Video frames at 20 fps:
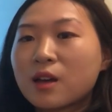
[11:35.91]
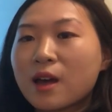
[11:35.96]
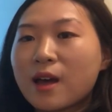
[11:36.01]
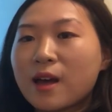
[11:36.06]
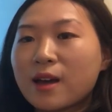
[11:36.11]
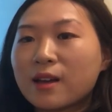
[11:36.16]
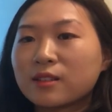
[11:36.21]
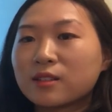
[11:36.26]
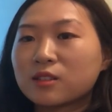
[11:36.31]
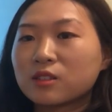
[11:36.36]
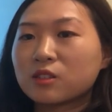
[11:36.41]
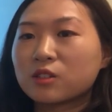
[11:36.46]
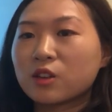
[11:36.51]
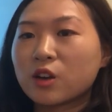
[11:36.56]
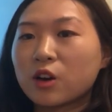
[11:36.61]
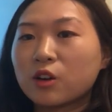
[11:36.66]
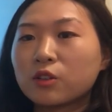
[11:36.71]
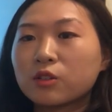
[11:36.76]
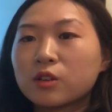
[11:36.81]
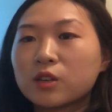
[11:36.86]
And
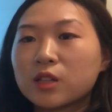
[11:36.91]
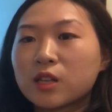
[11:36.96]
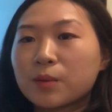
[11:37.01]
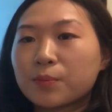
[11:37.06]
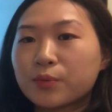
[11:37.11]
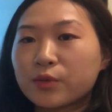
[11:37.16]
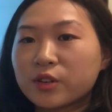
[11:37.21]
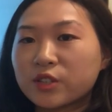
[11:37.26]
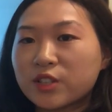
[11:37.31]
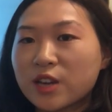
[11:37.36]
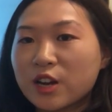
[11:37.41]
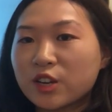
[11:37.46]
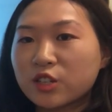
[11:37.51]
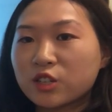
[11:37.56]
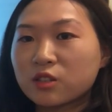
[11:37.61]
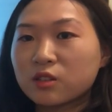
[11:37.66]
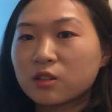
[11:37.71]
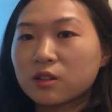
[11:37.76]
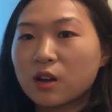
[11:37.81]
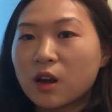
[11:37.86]
so the
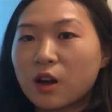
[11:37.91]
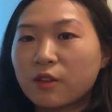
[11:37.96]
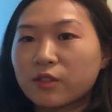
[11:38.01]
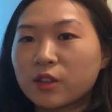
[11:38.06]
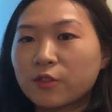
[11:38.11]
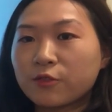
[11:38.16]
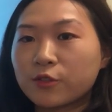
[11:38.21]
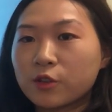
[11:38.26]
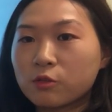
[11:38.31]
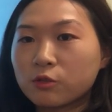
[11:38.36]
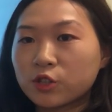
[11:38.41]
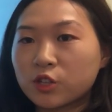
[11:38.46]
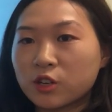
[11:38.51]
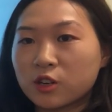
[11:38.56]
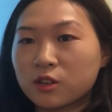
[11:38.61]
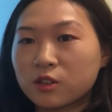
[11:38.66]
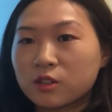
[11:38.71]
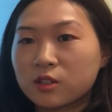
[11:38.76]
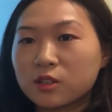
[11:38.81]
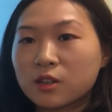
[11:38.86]
projection of the
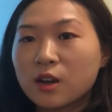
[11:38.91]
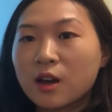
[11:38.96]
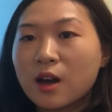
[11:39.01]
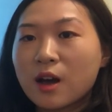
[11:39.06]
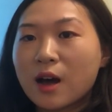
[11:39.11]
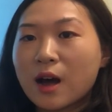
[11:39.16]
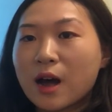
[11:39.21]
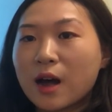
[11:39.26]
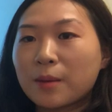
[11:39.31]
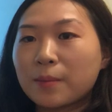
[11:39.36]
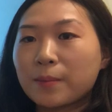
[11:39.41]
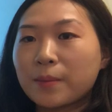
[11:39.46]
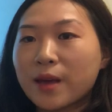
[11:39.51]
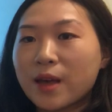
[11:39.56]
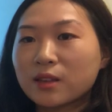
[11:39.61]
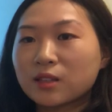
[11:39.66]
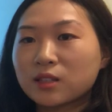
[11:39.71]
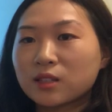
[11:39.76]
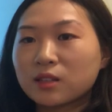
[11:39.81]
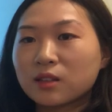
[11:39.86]
futures are
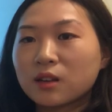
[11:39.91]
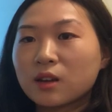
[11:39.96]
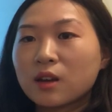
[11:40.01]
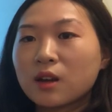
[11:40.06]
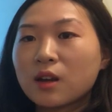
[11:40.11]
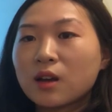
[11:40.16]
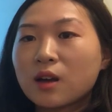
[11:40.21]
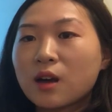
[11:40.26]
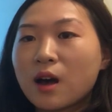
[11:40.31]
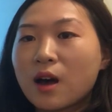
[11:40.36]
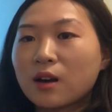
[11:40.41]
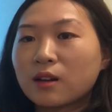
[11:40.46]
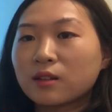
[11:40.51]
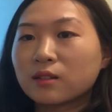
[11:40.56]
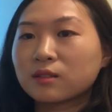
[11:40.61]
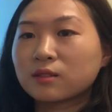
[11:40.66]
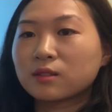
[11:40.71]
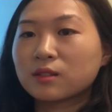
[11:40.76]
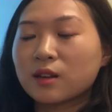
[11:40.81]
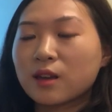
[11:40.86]
based
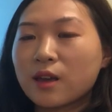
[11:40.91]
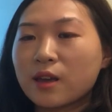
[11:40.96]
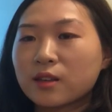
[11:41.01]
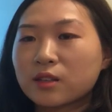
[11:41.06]
on